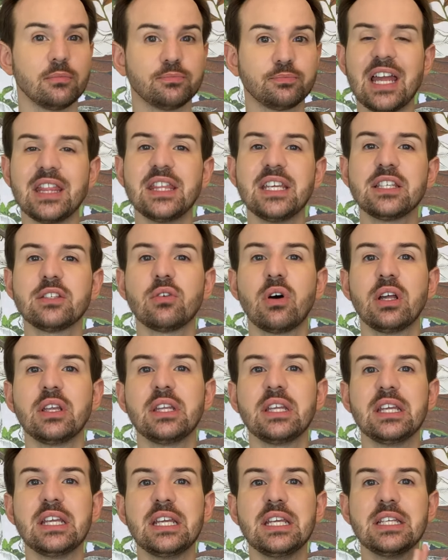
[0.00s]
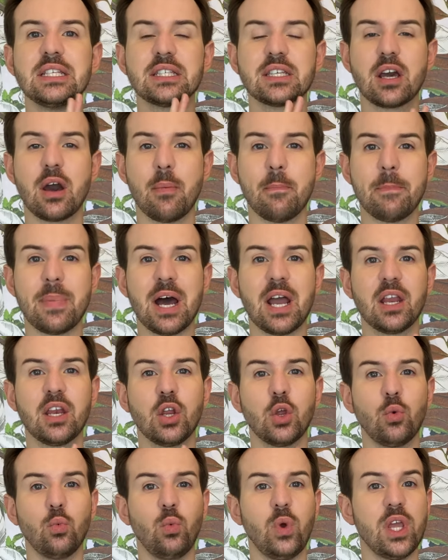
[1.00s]
And this one is
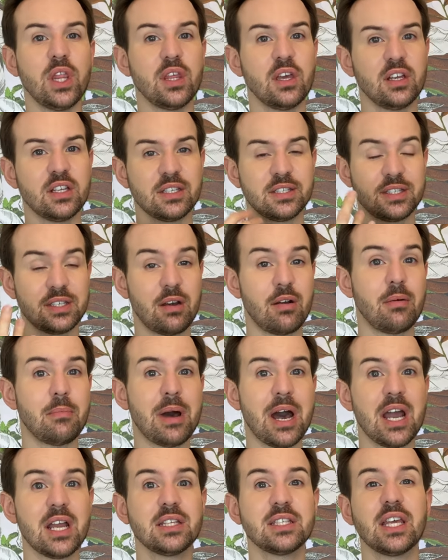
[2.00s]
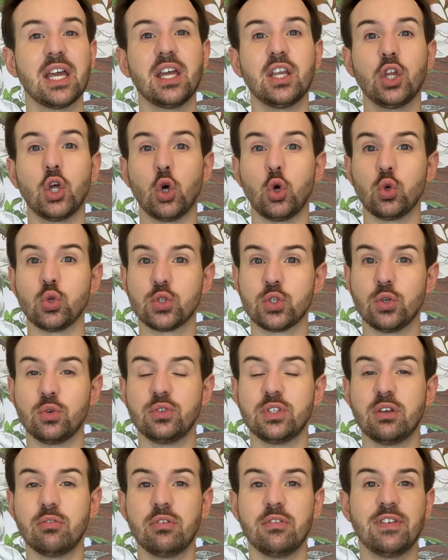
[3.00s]
combined with ceramides and also
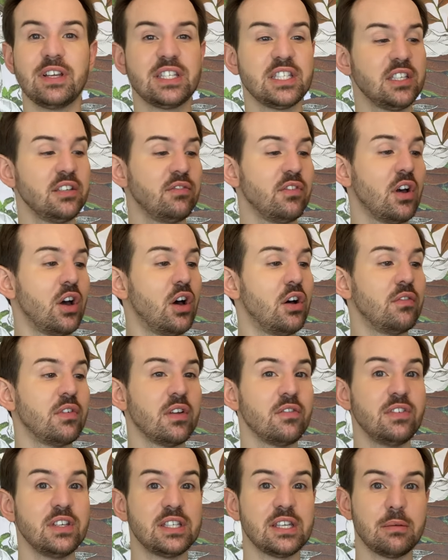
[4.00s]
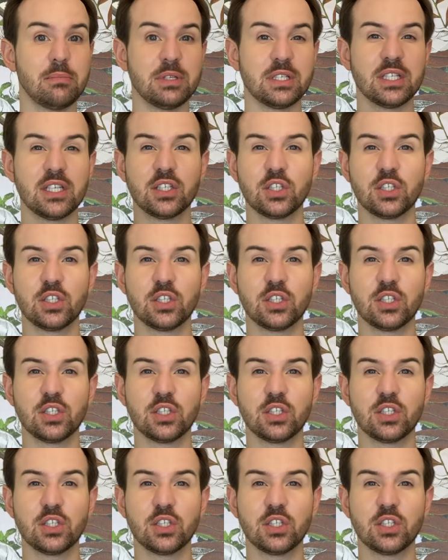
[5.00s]
derivative of vitamin C.